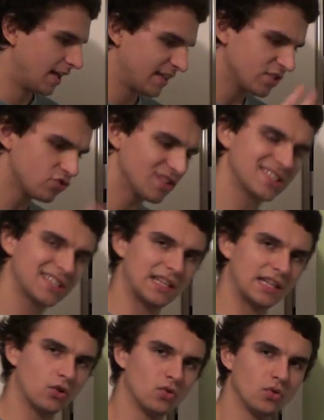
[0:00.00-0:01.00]
And
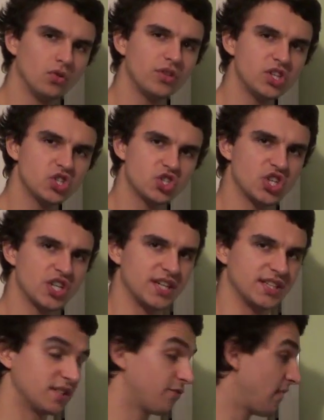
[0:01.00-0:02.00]
interestingly, all these
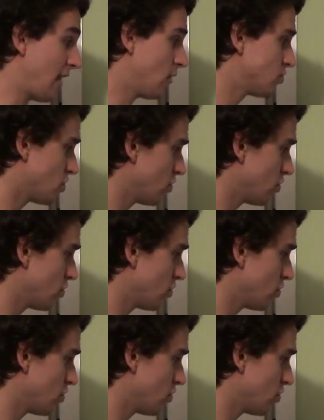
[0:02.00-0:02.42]
genes are found